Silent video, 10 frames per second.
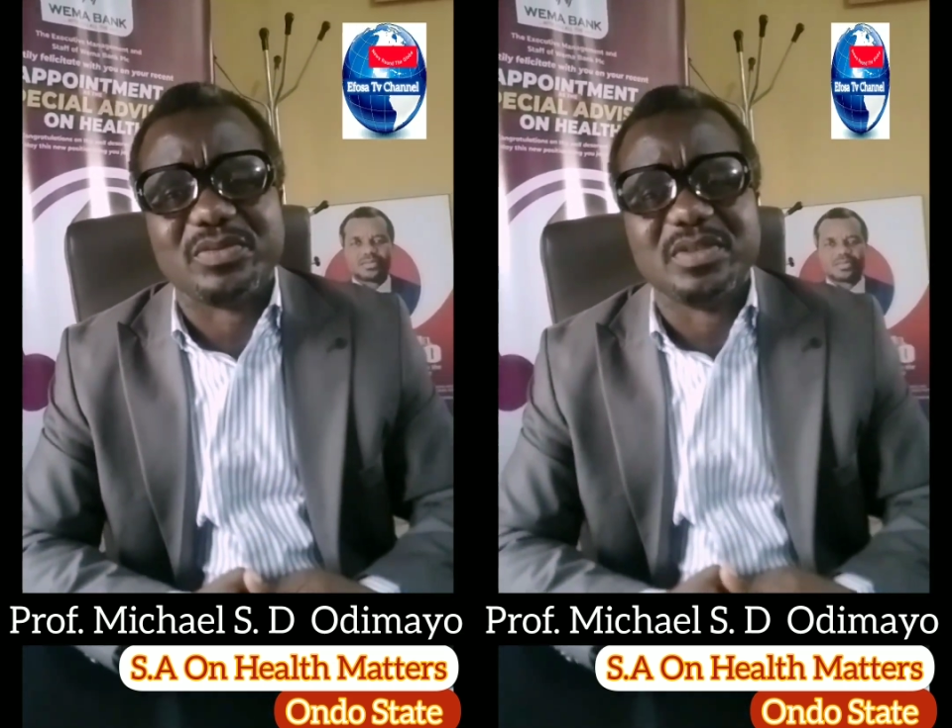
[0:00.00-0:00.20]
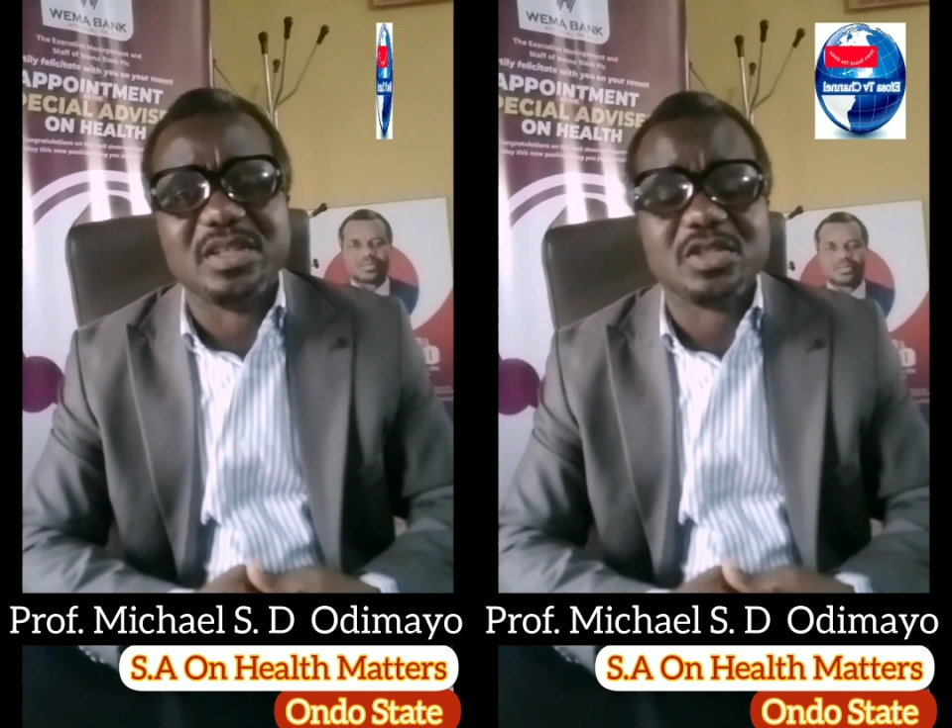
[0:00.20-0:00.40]

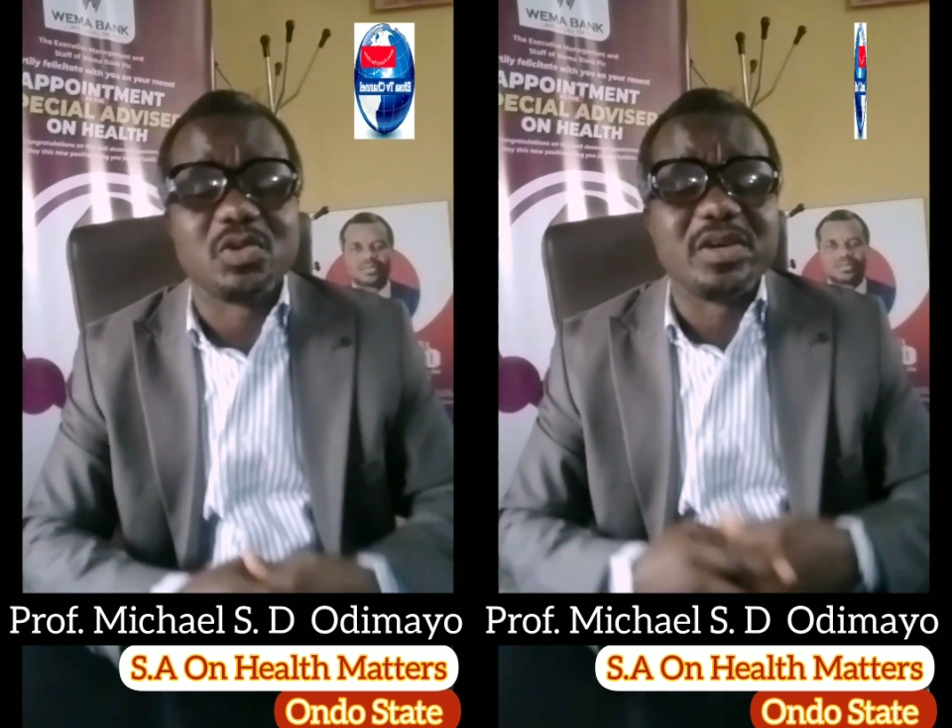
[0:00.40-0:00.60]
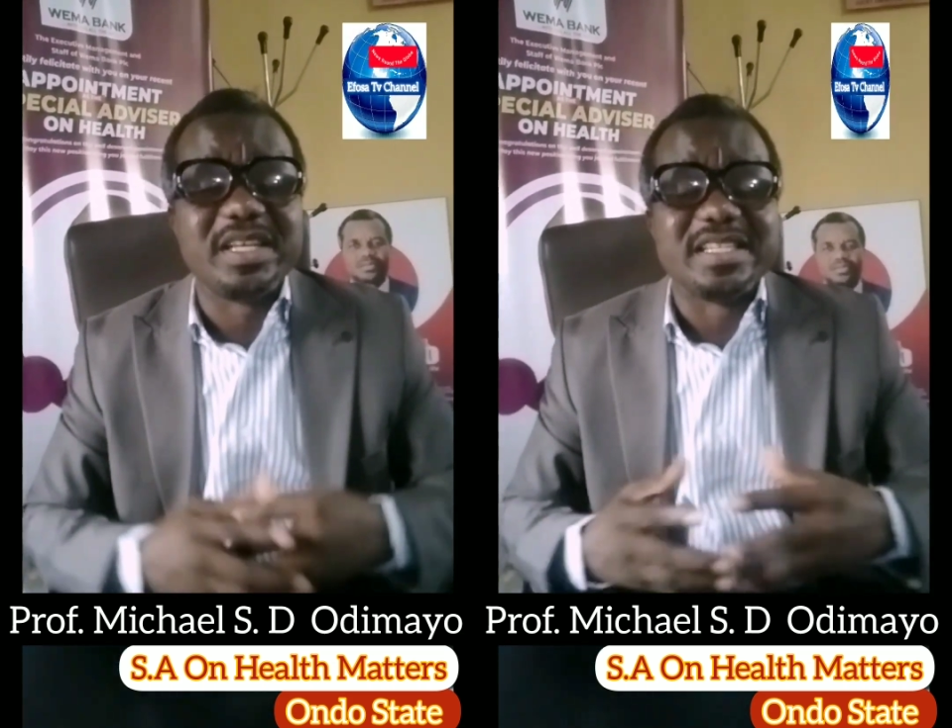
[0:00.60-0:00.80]
So
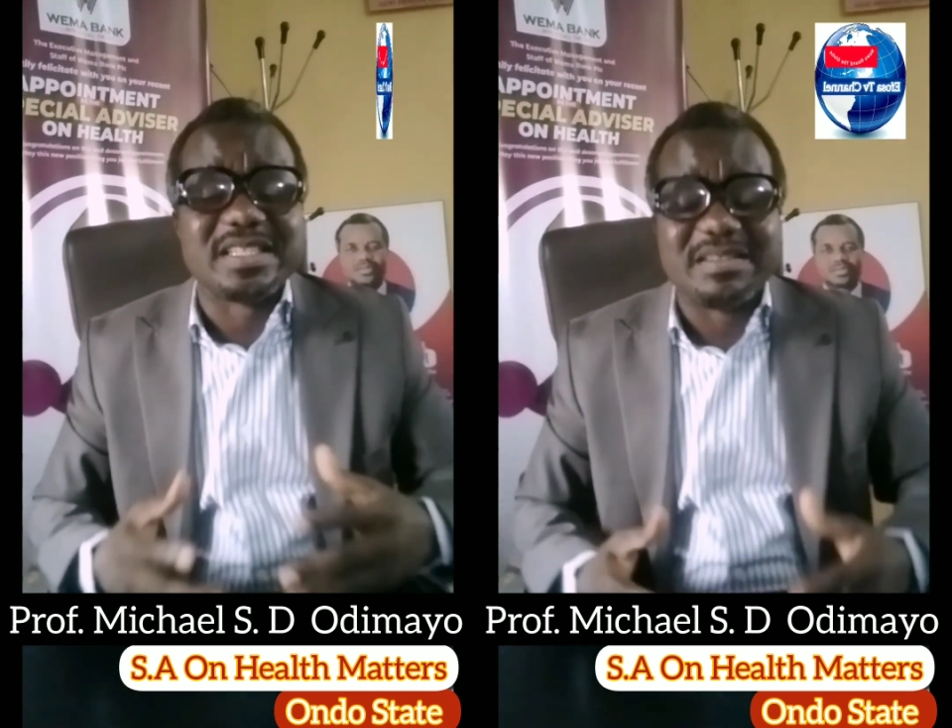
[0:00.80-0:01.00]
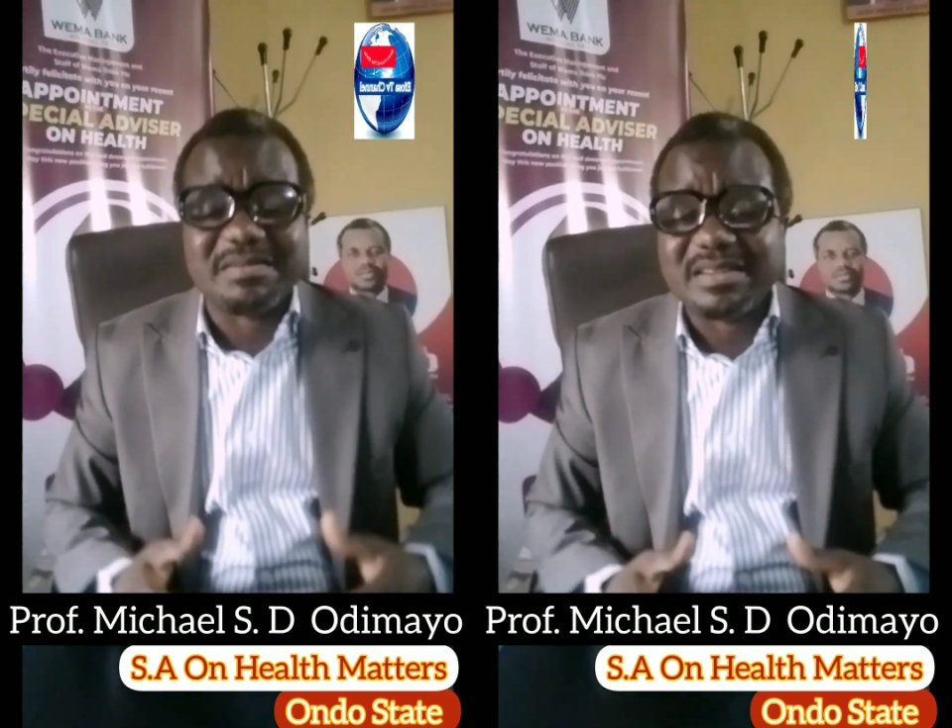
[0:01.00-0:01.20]
it's
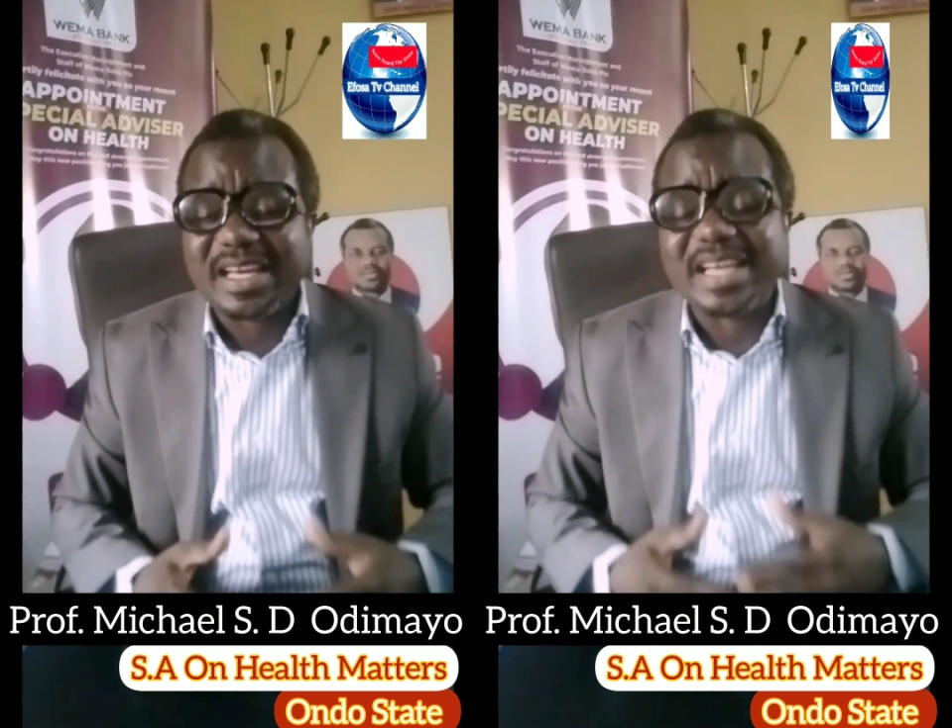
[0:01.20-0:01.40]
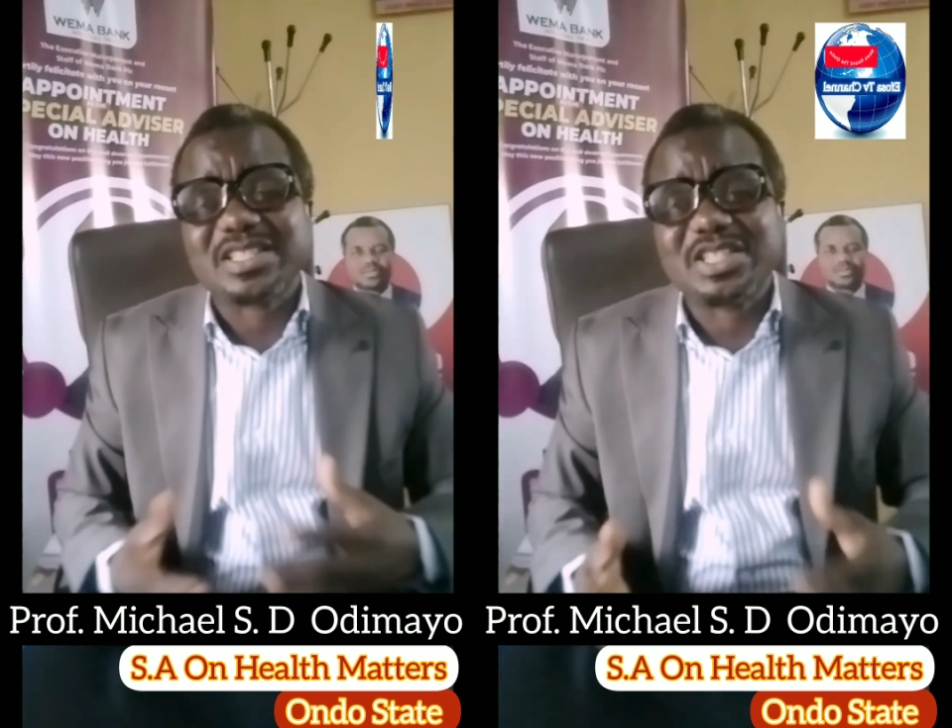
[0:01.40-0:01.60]

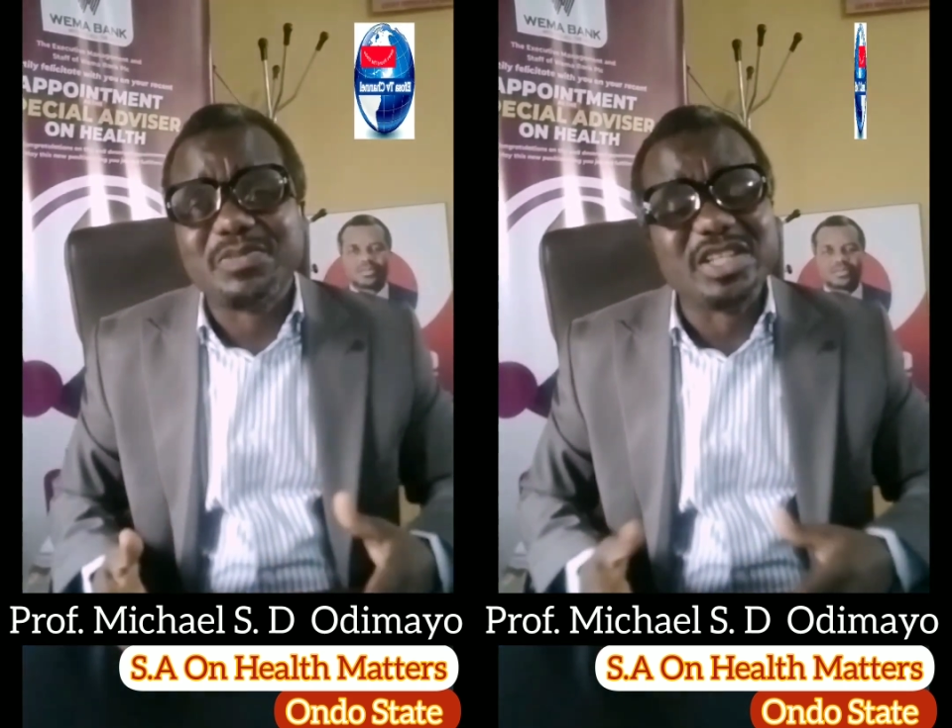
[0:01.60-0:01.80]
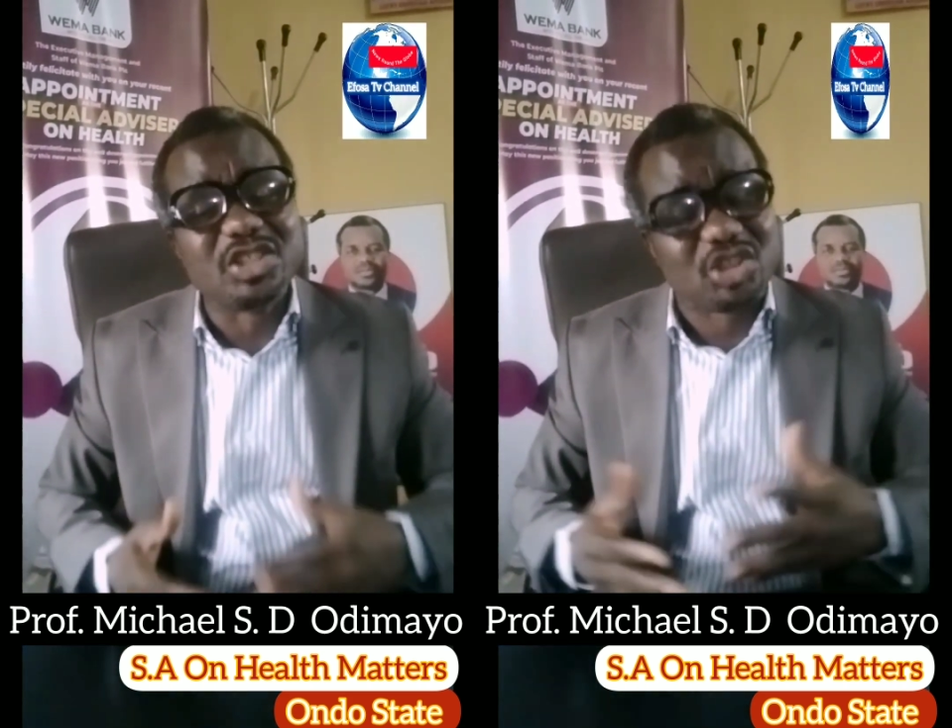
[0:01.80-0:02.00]

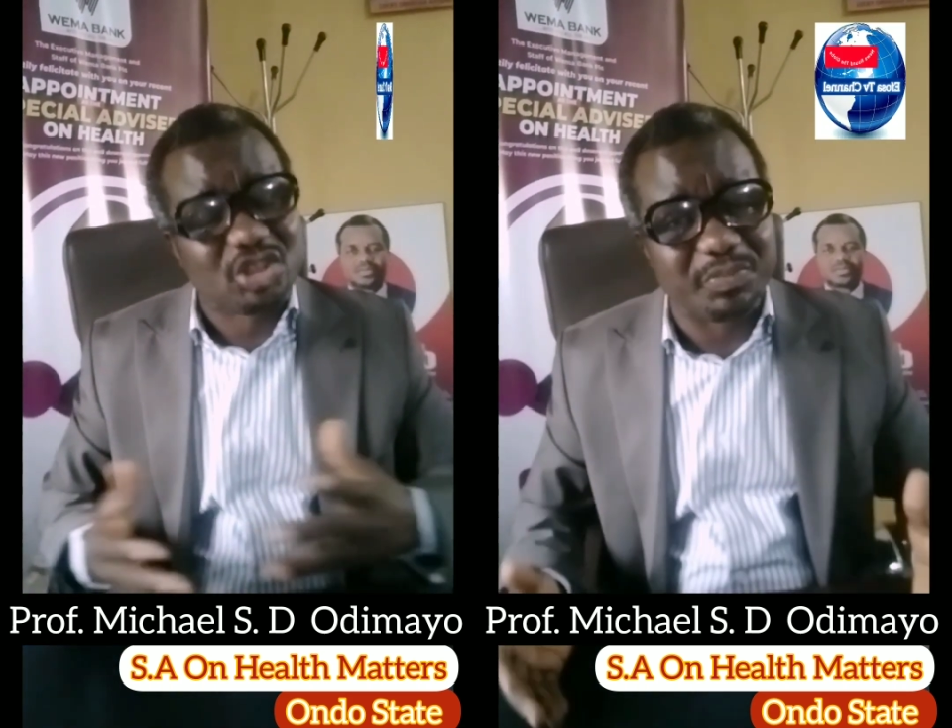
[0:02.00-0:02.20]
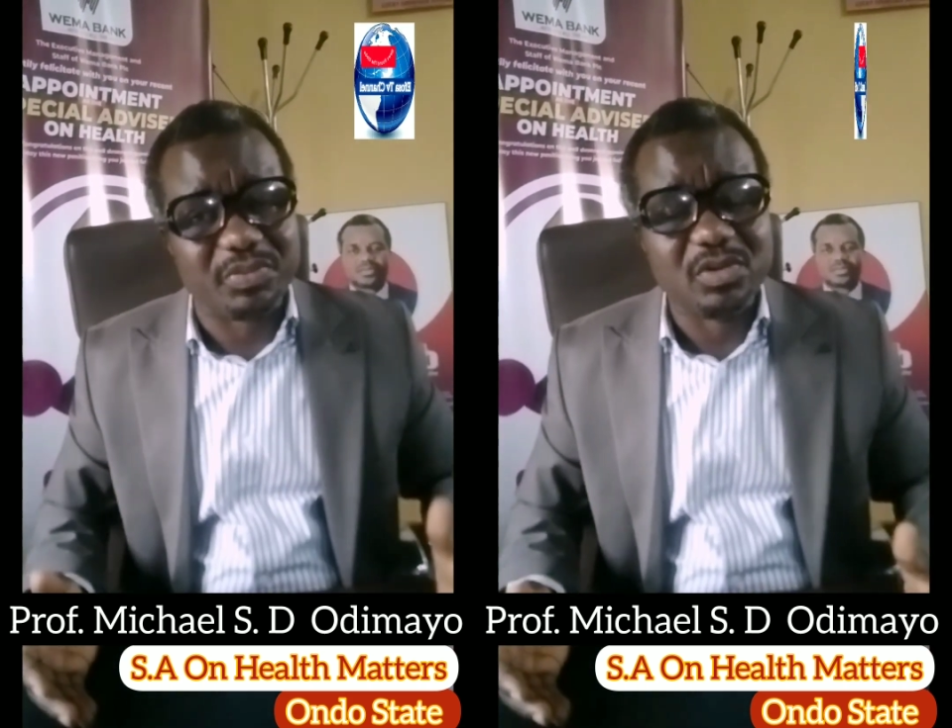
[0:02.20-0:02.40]
extremely cheap.